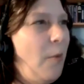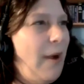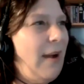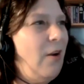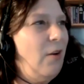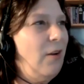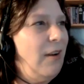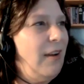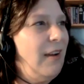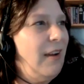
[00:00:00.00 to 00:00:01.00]
Wow.
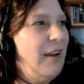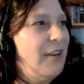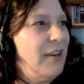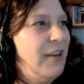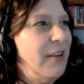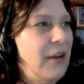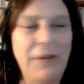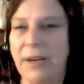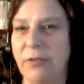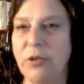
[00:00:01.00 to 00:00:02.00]
No, I
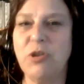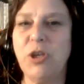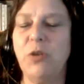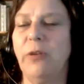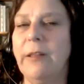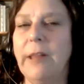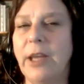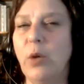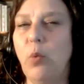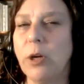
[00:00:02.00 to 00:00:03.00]
mean, do you feel
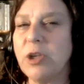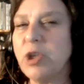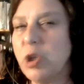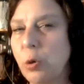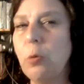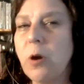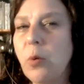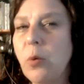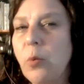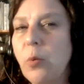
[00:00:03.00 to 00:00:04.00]
like you want to tour
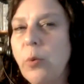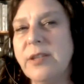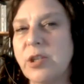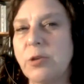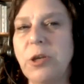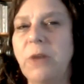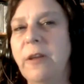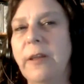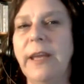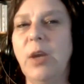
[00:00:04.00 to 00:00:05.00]
with this, or do you
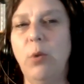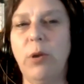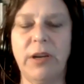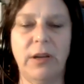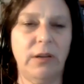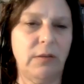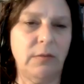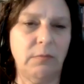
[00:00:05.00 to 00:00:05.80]
feel like you want to?